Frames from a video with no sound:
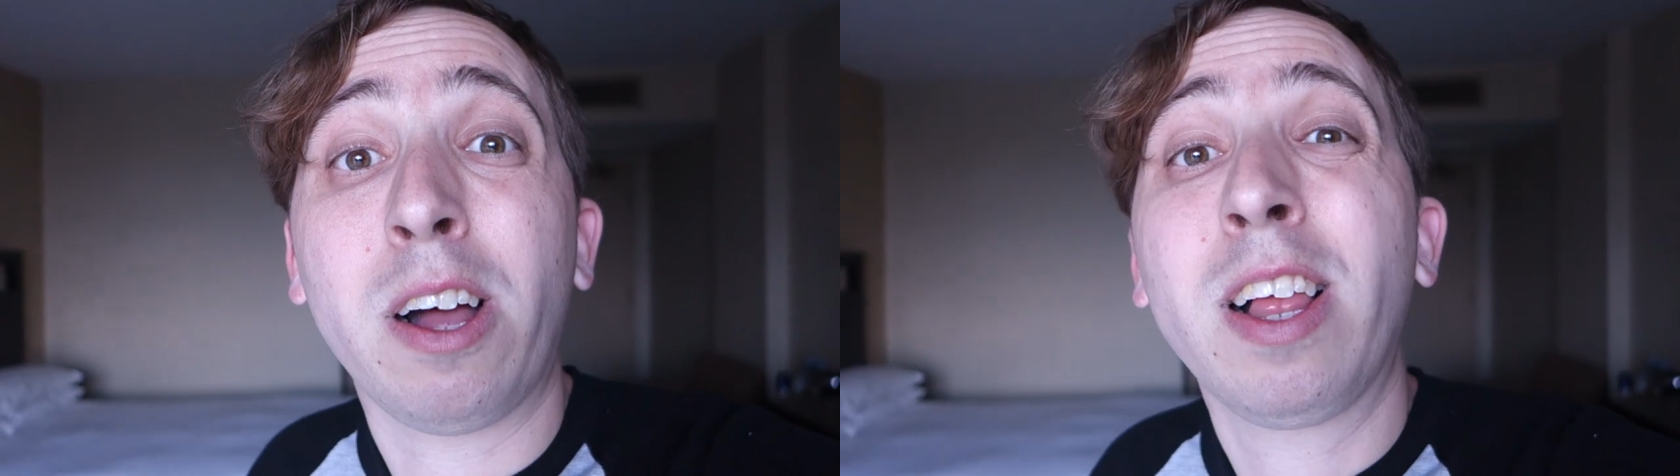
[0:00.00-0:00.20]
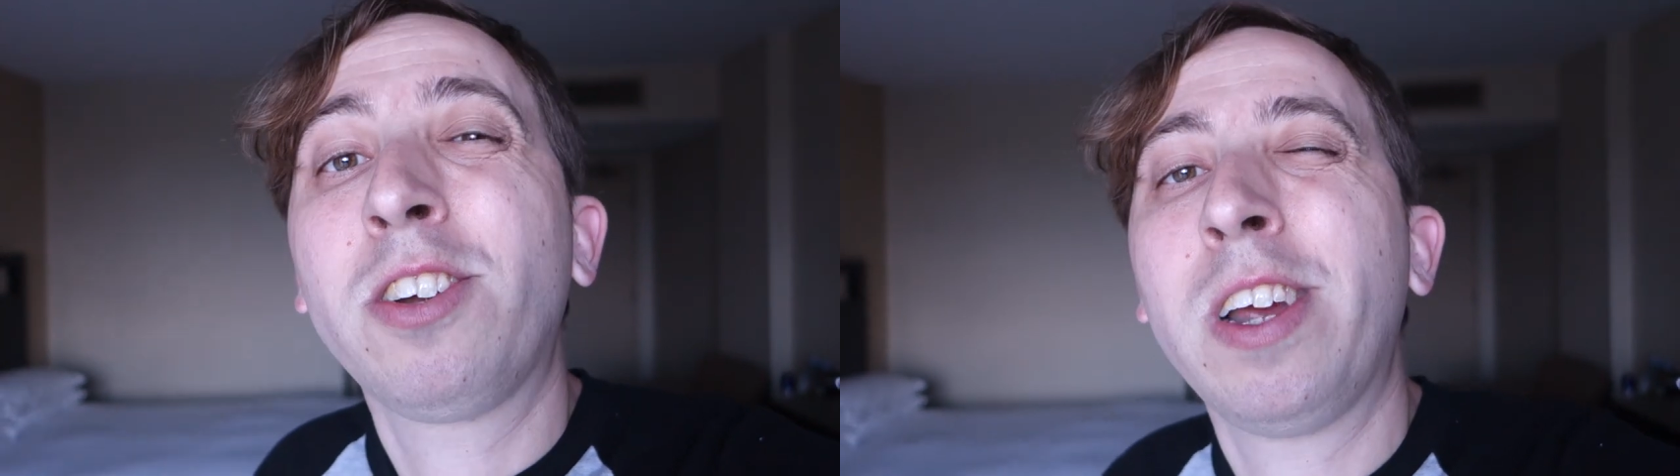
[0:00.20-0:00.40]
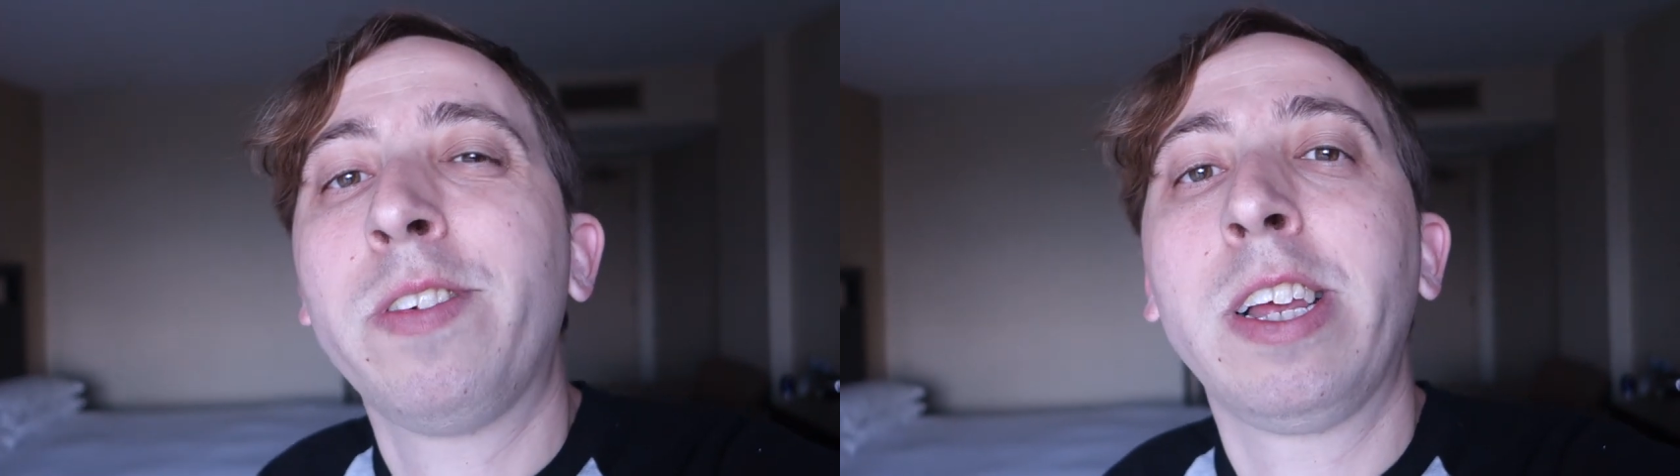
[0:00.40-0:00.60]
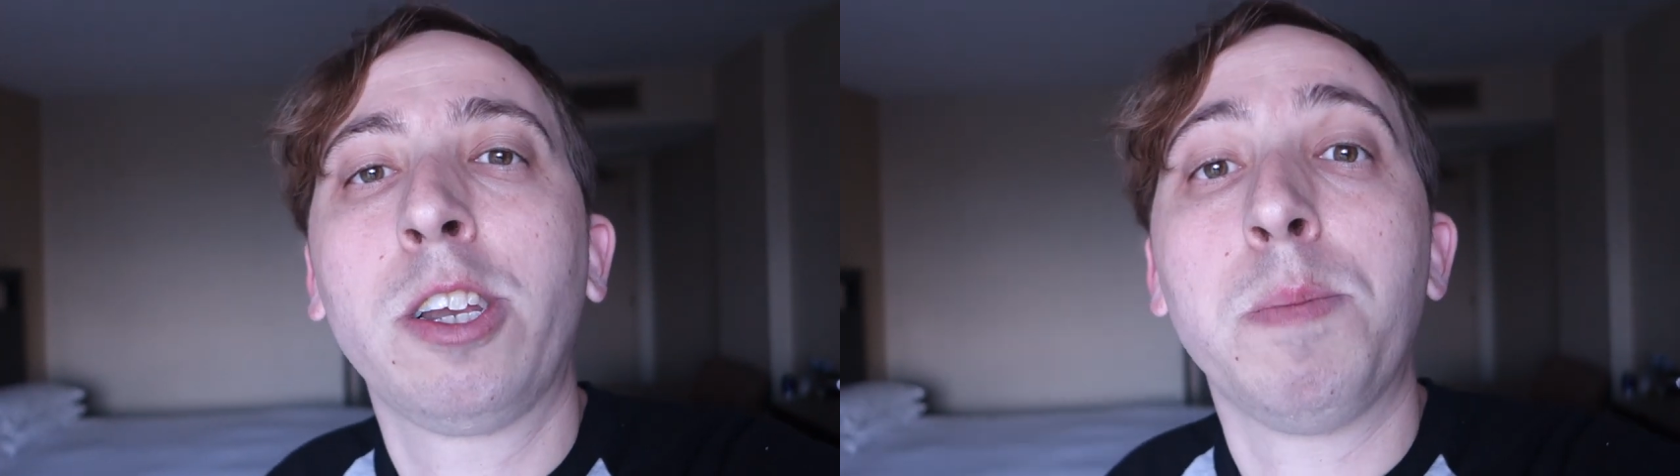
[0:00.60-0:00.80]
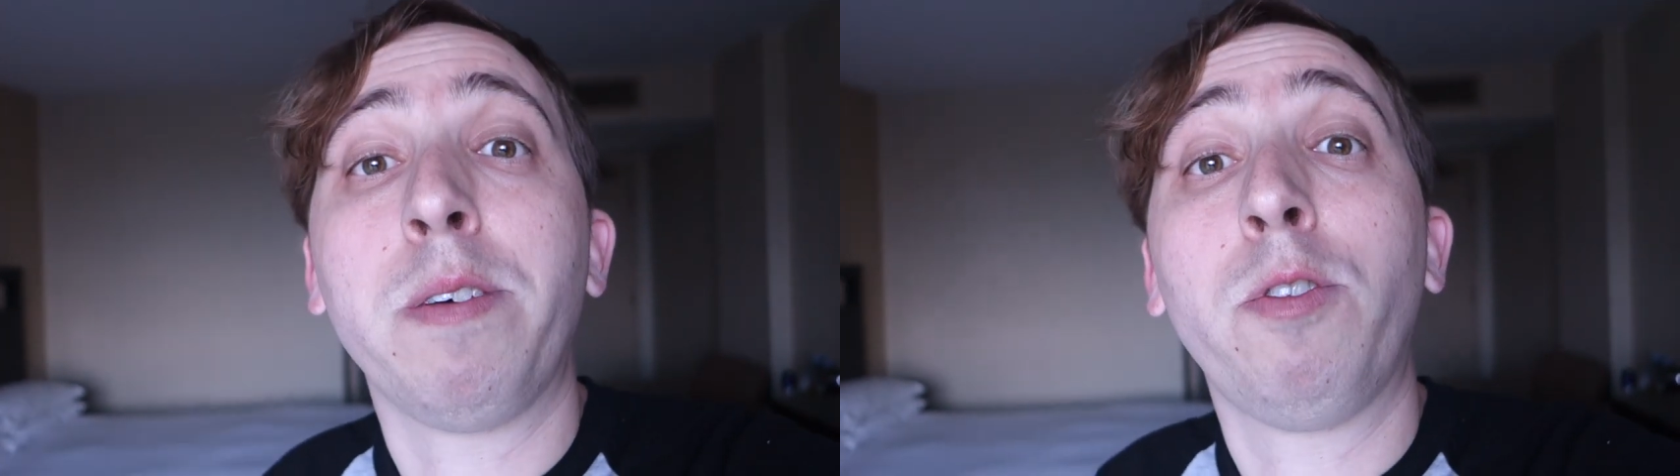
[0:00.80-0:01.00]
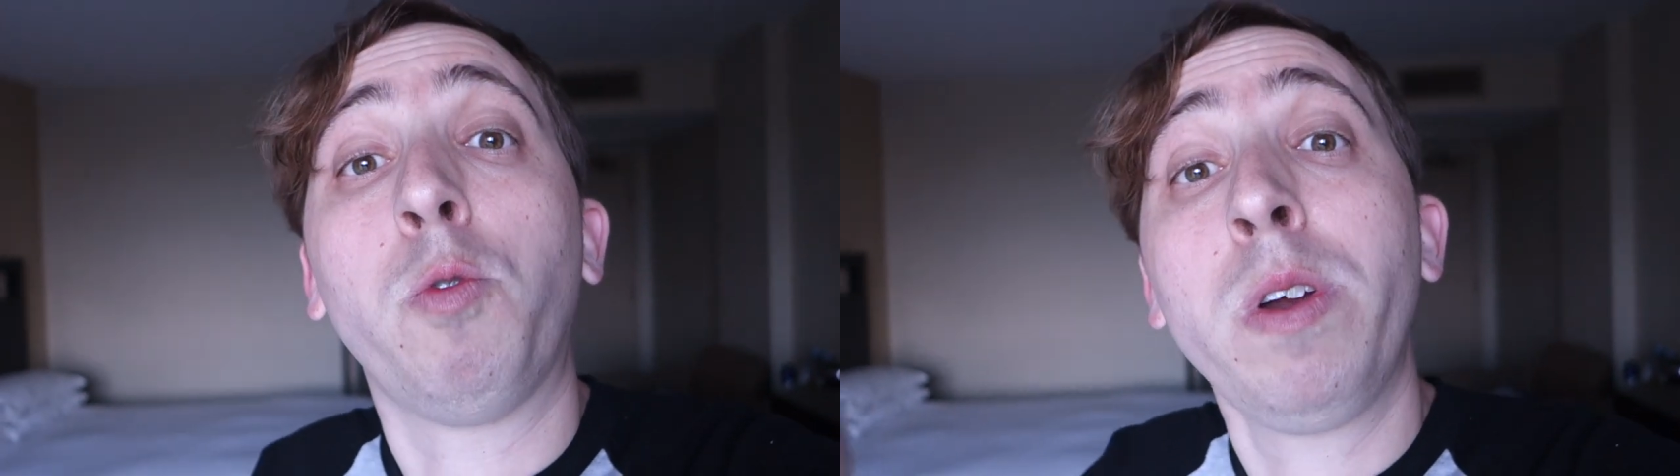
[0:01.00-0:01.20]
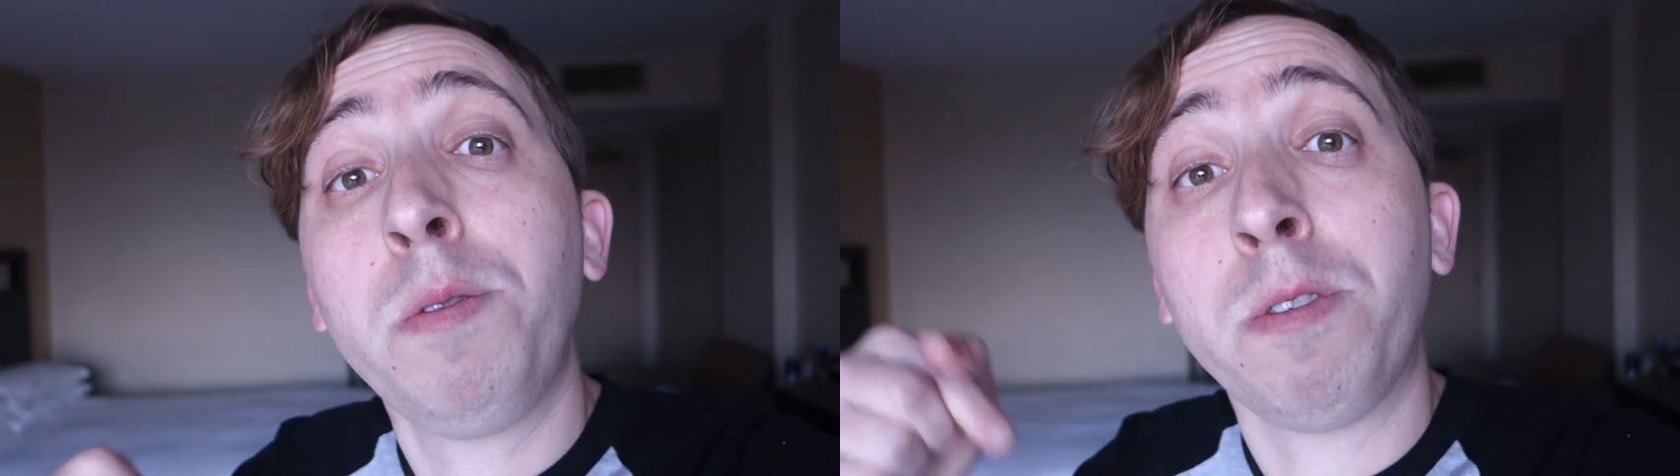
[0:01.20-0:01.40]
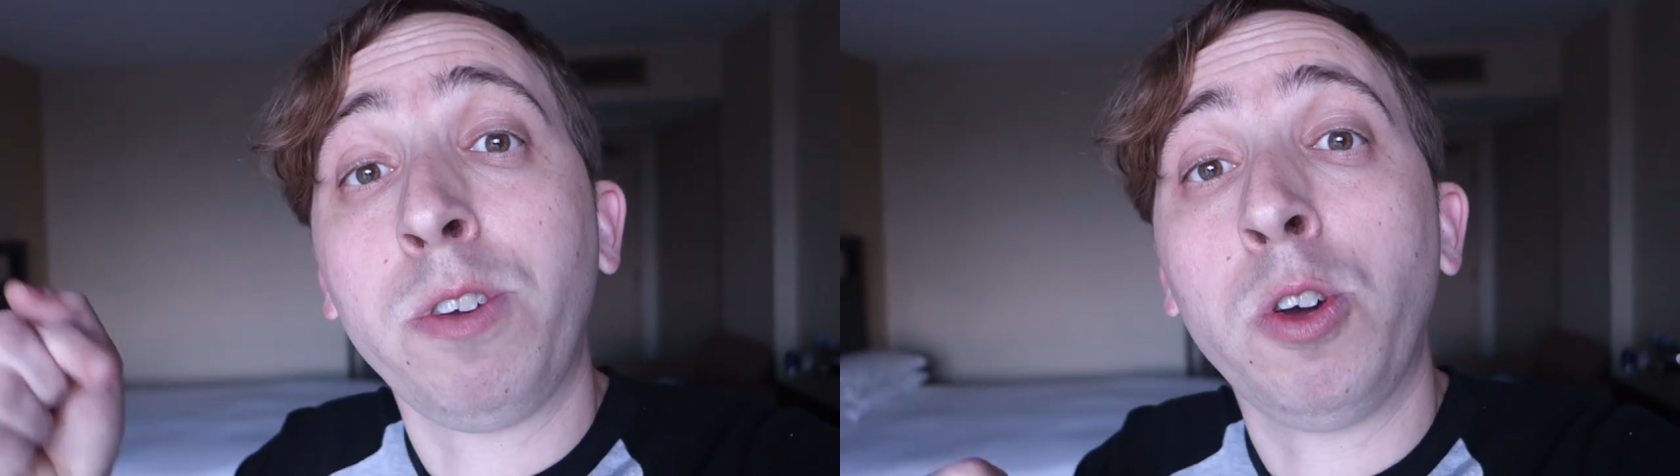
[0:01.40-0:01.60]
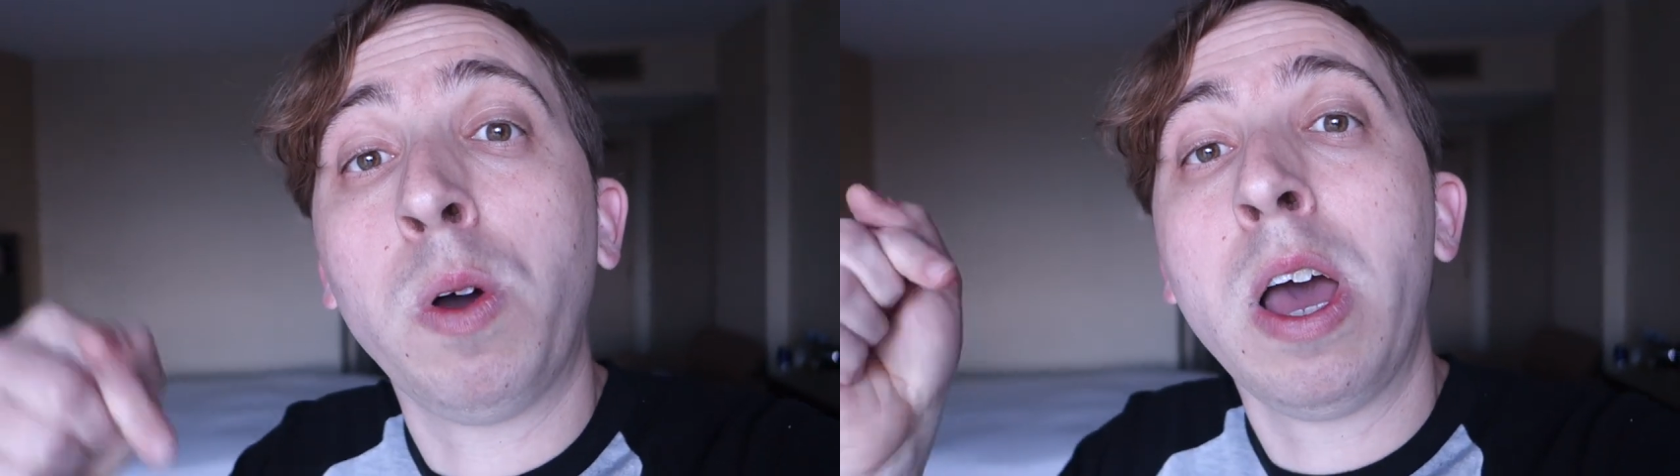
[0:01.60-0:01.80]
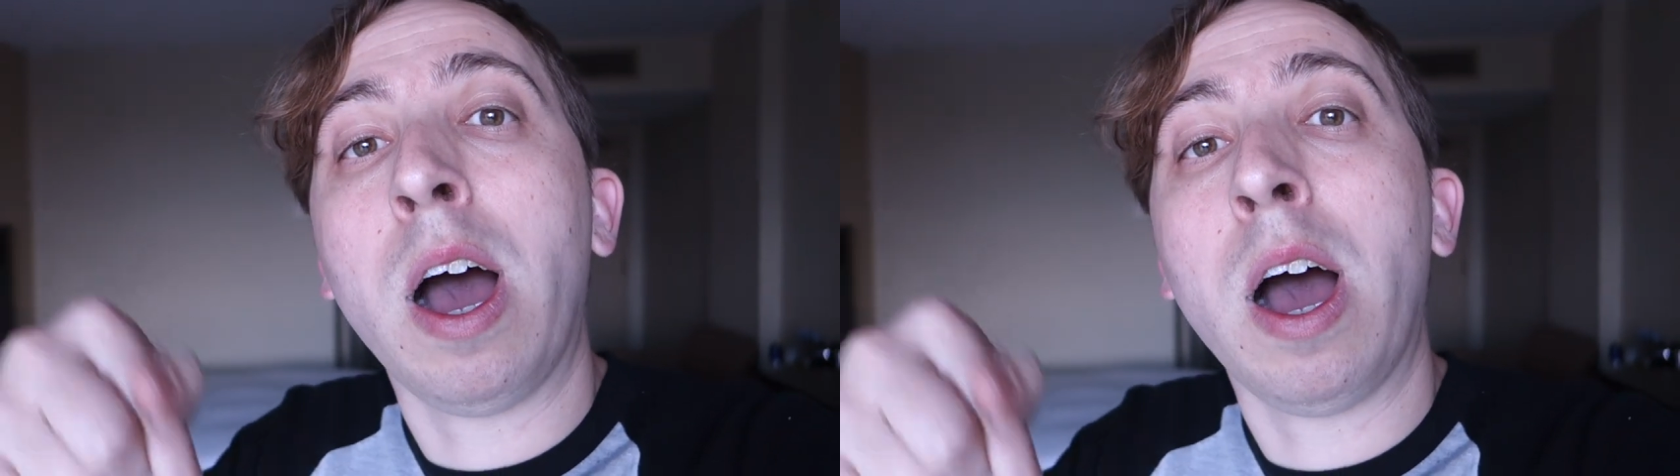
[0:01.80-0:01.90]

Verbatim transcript: I'll actually have a link to my full written review